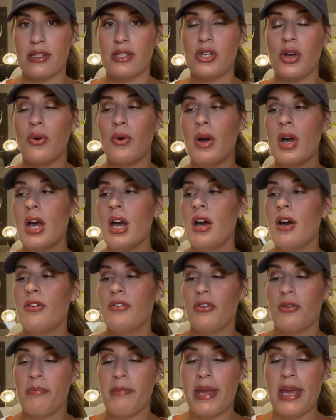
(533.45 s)
So
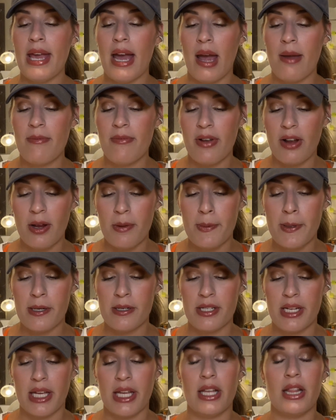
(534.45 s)
for me, I'm very
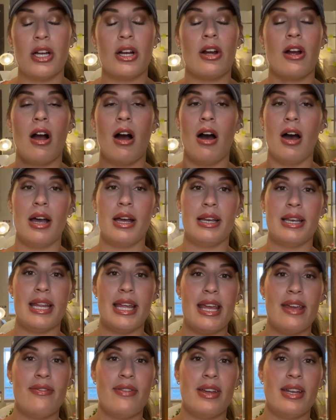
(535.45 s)
particular on
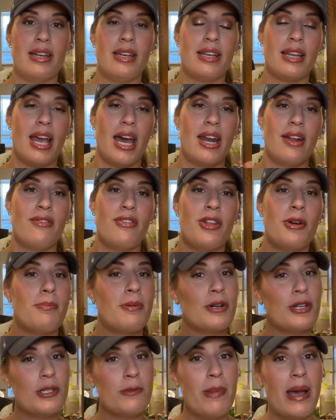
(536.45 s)
even kind of the
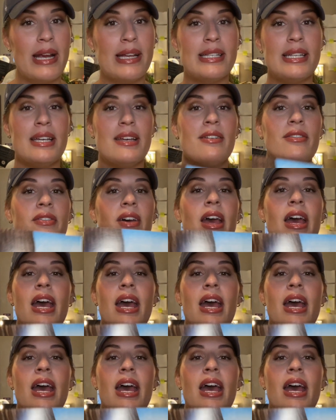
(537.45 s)
perspective.